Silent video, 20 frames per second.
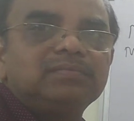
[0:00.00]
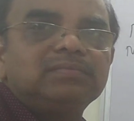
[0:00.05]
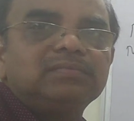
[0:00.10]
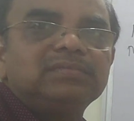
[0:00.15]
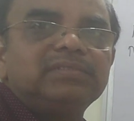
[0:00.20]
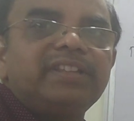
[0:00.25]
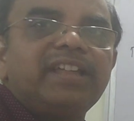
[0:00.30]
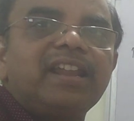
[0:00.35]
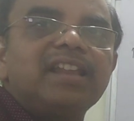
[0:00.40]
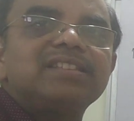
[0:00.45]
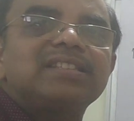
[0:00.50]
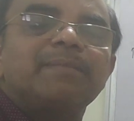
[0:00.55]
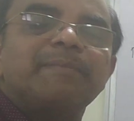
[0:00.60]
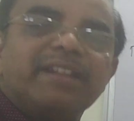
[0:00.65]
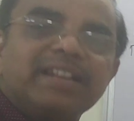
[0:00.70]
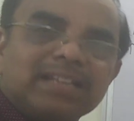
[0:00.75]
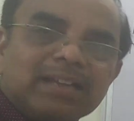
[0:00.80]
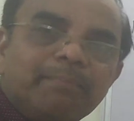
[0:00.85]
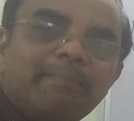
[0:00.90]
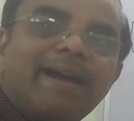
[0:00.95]
There is some
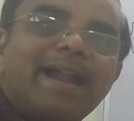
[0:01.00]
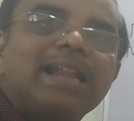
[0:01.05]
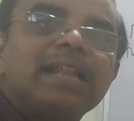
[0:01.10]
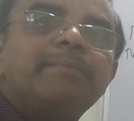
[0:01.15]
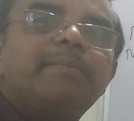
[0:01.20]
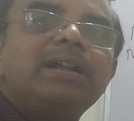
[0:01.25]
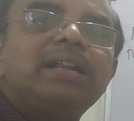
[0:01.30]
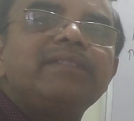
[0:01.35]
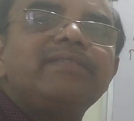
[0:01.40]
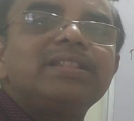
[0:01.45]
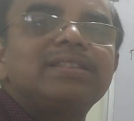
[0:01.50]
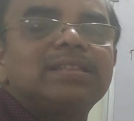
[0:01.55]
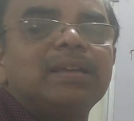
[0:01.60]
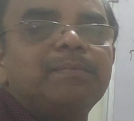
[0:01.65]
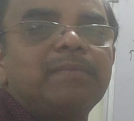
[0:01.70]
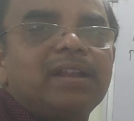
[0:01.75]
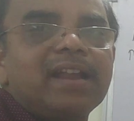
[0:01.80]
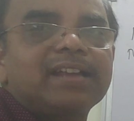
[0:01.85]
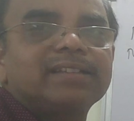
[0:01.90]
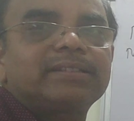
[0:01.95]
incompatibility with some
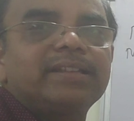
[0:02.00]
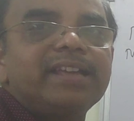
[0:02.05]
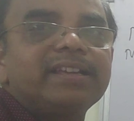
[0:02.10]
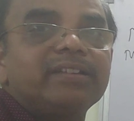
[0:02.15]
drugs like